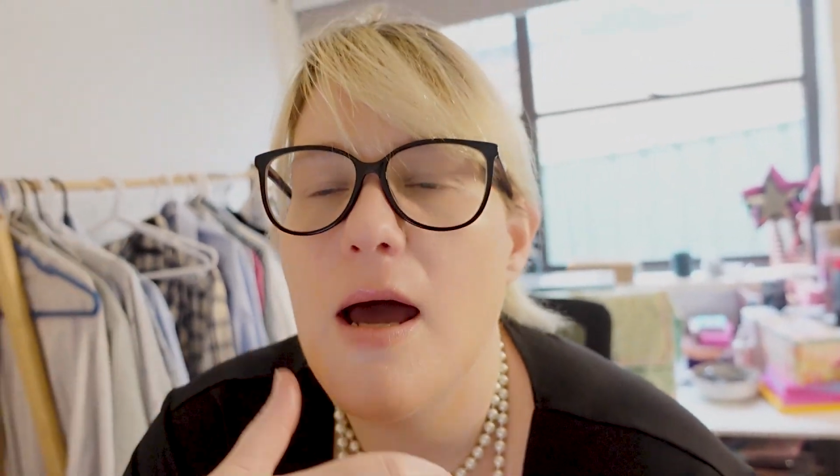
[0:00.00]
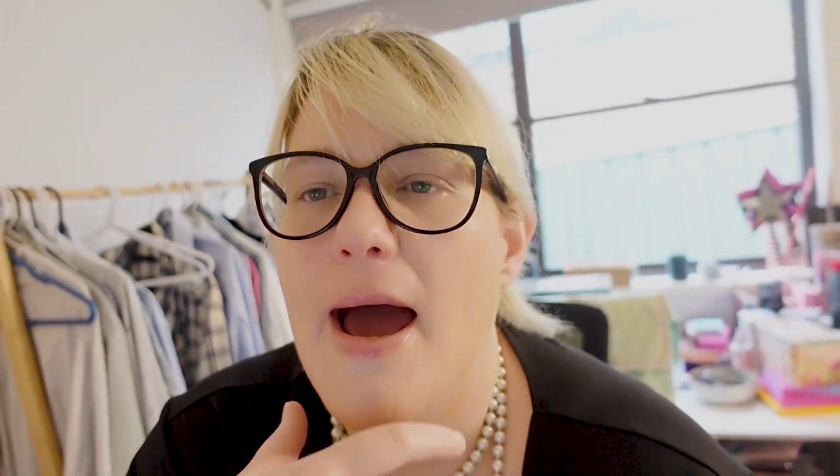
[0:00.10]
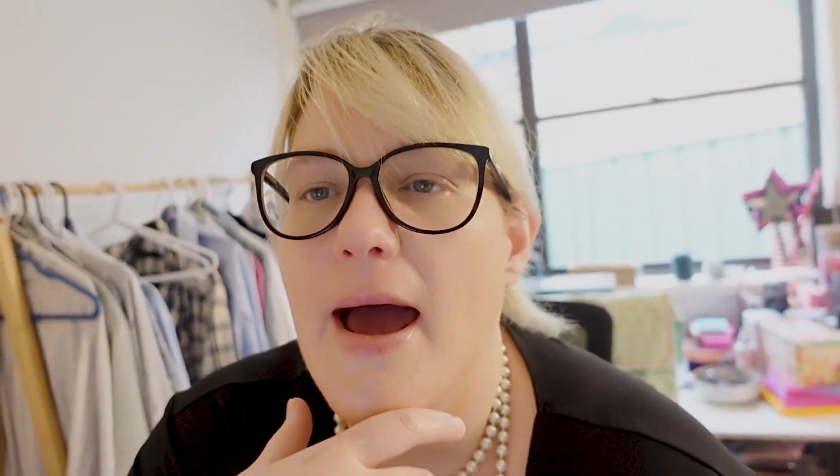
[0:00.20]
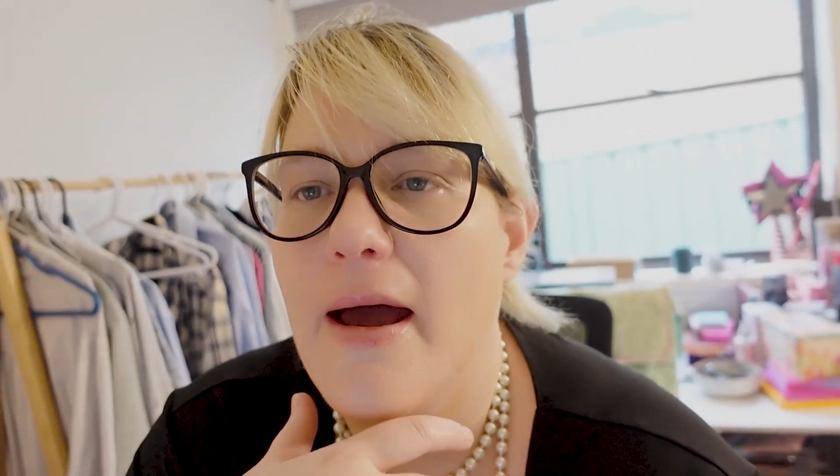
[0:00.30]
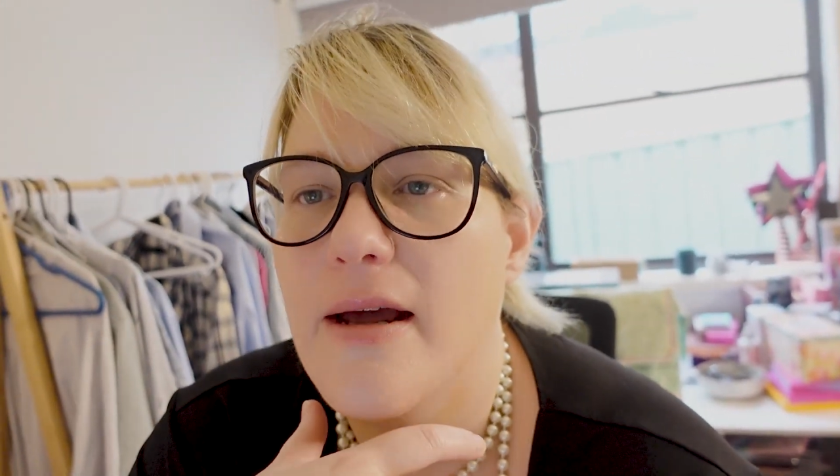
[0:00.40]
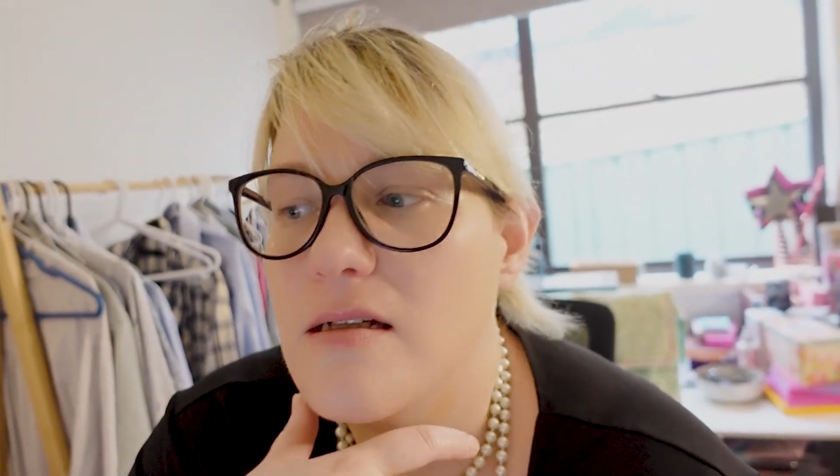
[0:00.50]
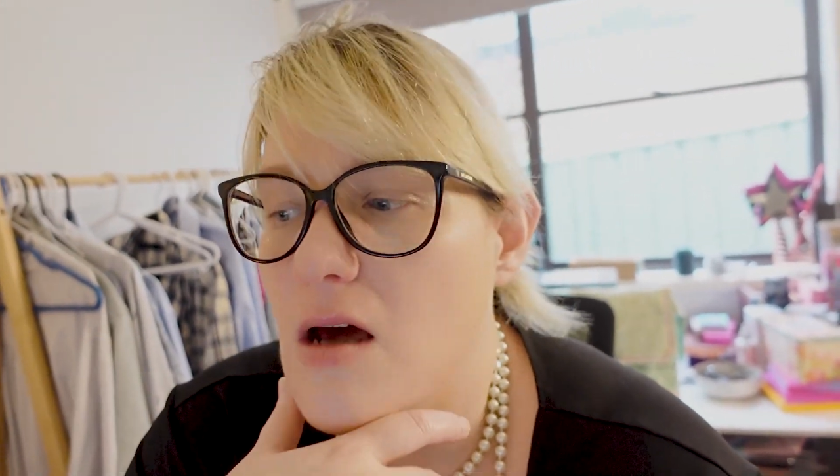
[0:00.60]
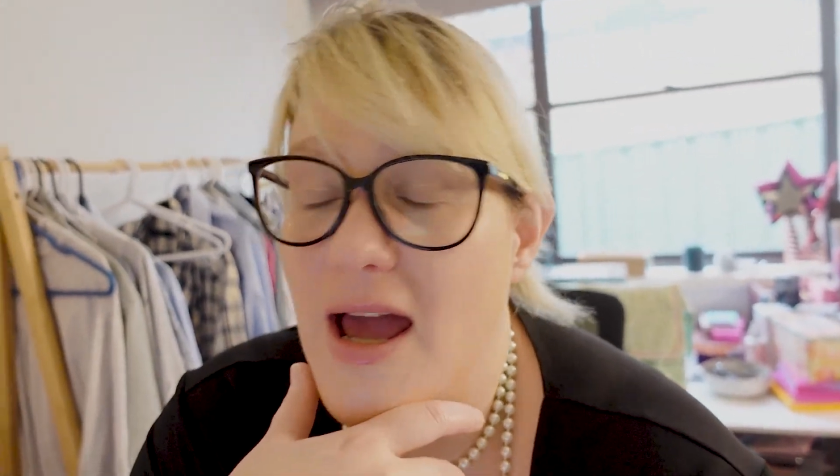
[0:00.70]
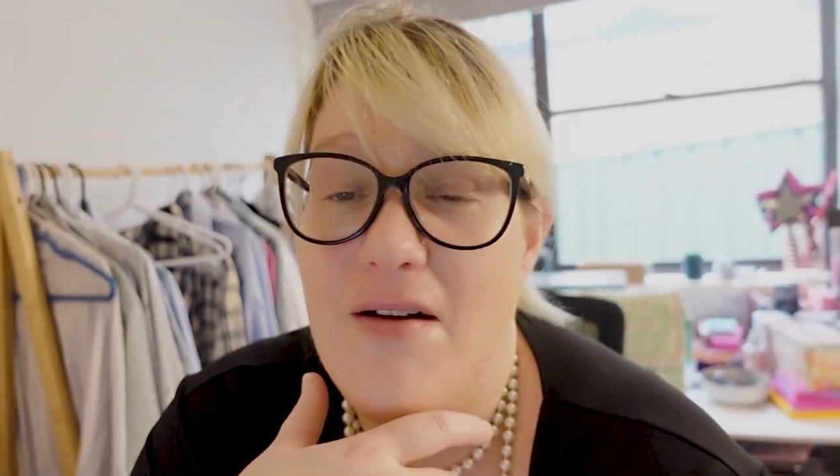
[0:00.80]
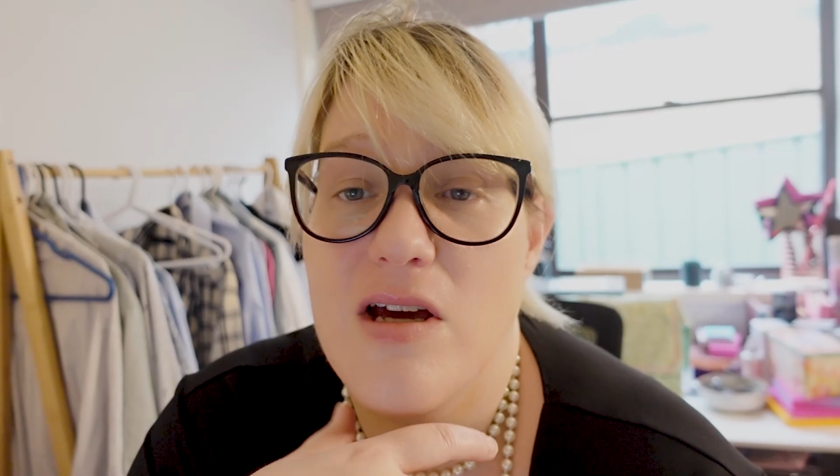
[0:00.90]
And
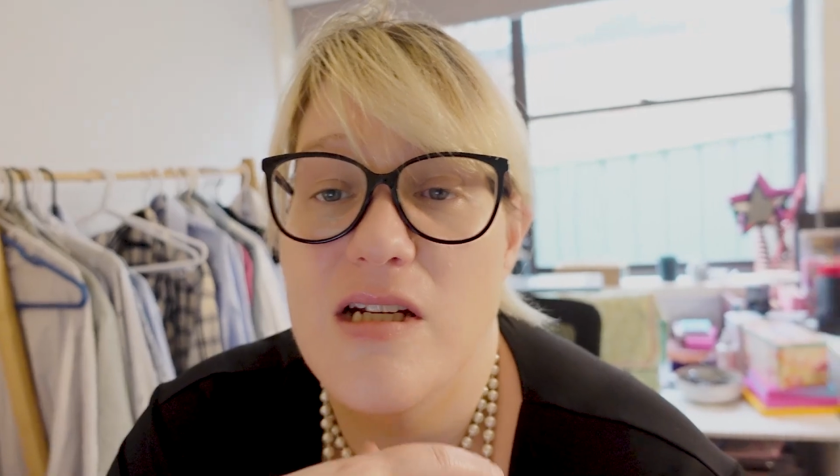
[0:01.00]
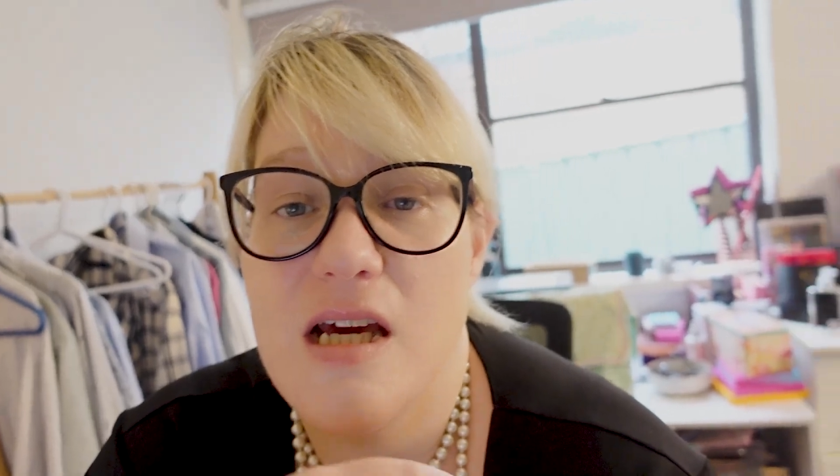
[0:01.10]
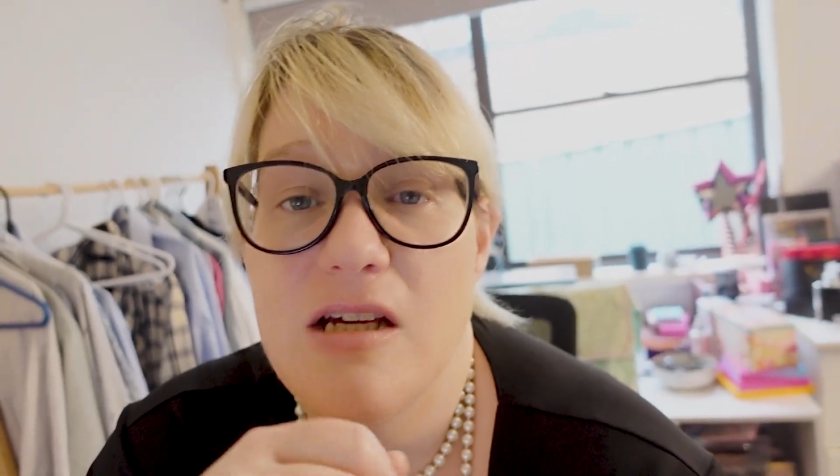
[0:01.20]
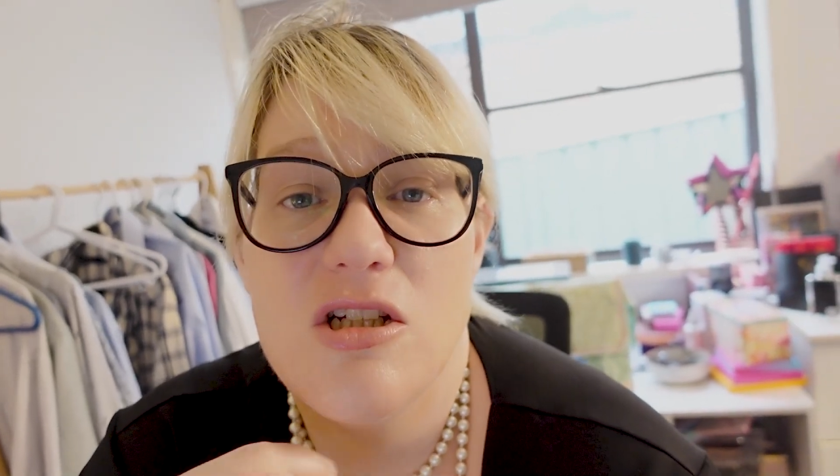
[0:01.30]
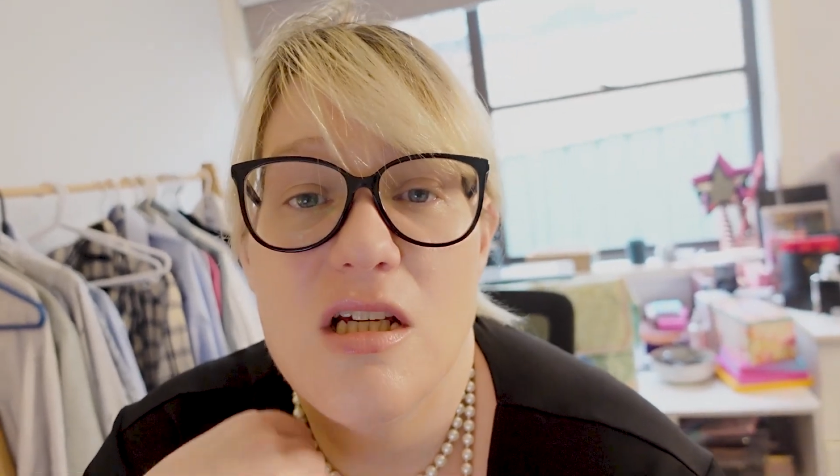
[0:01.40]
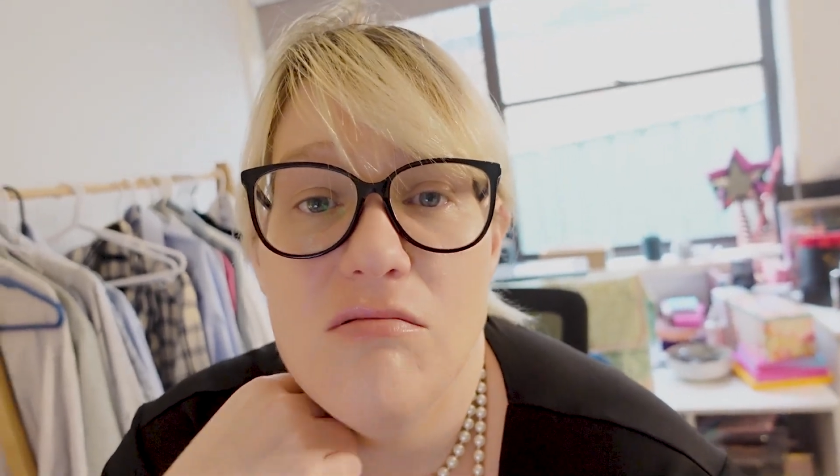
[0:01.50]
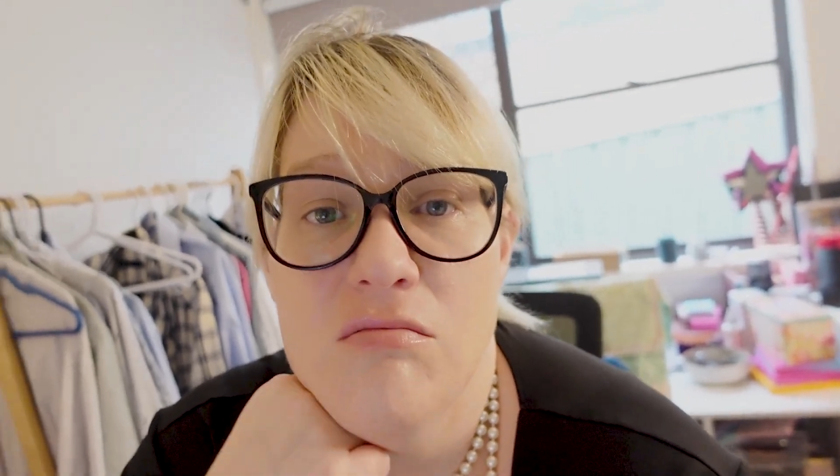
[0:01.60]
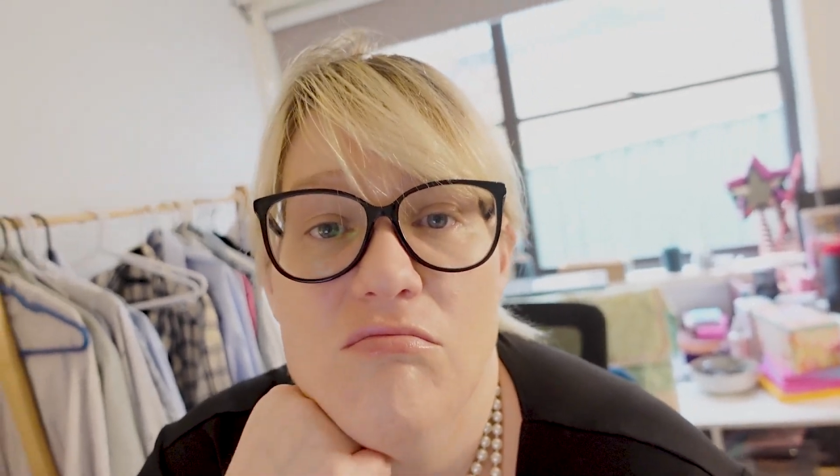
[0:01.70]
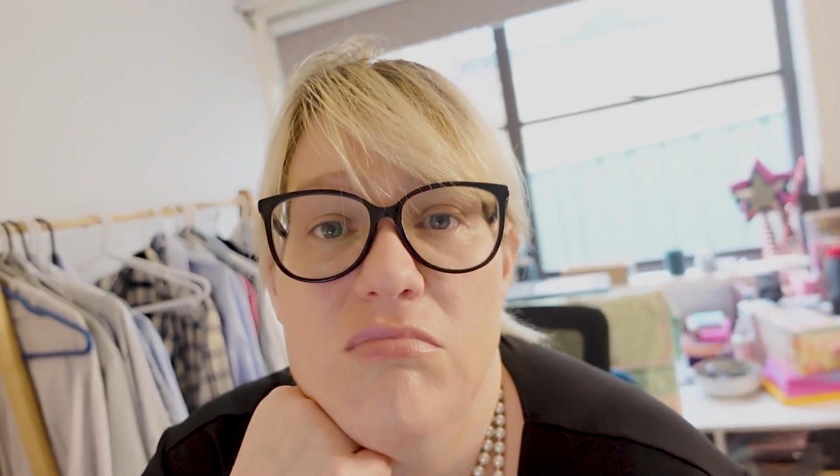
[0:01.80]
I have ADHD.